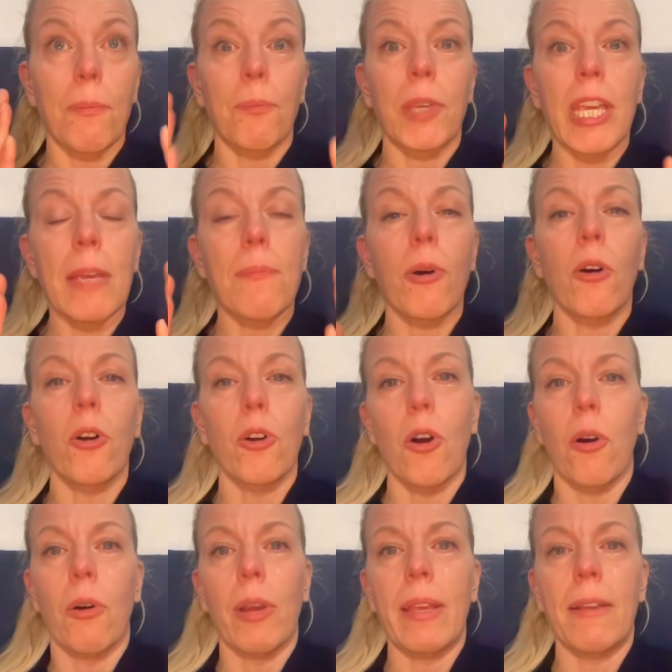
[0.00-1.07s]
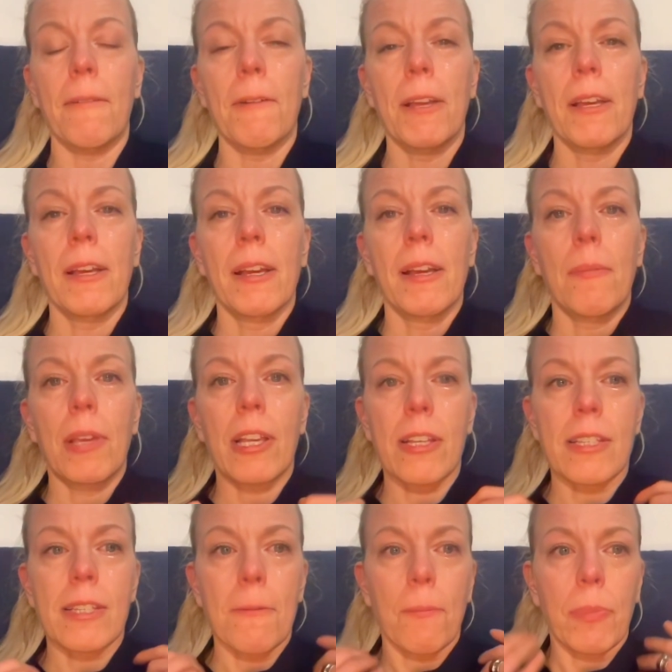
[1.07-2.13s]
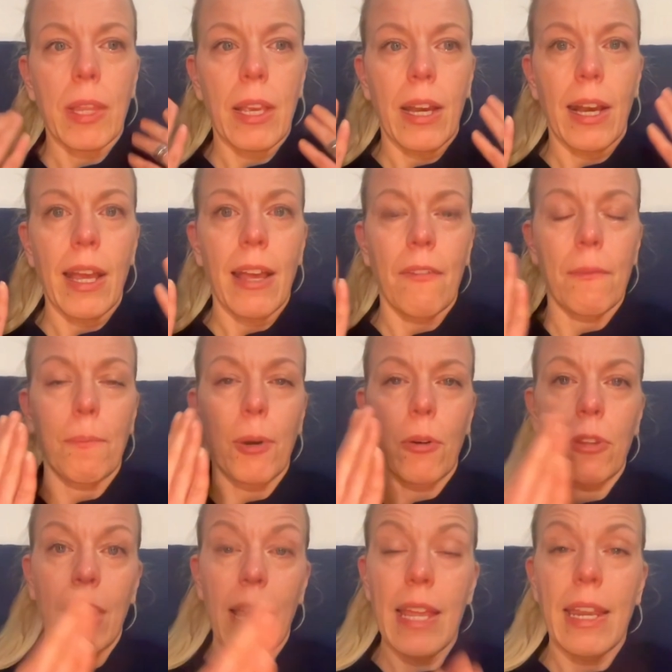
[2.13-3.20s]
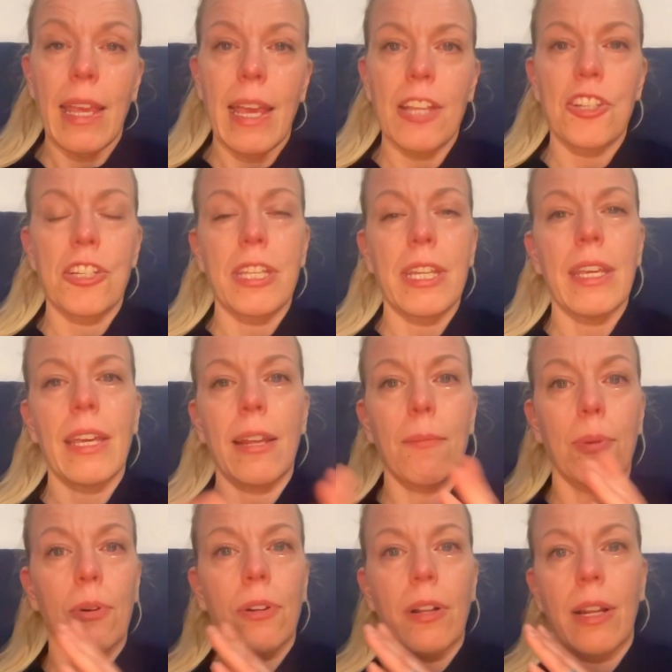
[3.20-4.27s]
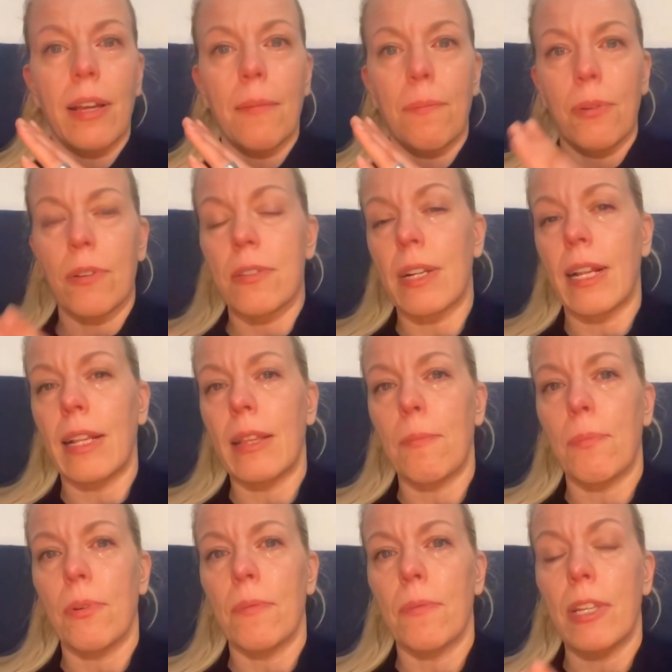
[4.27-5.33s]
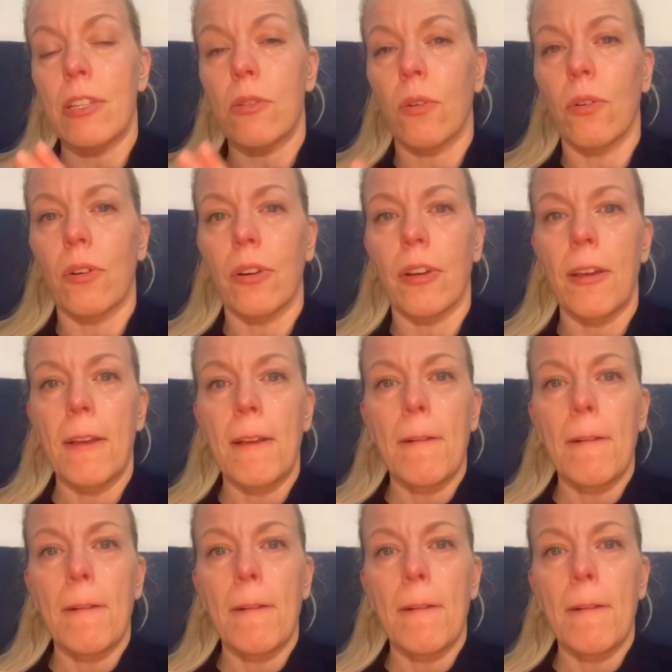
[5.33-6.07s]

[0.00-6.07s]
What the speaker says: keep on going, because I have both ADHD and borderline personality disorder.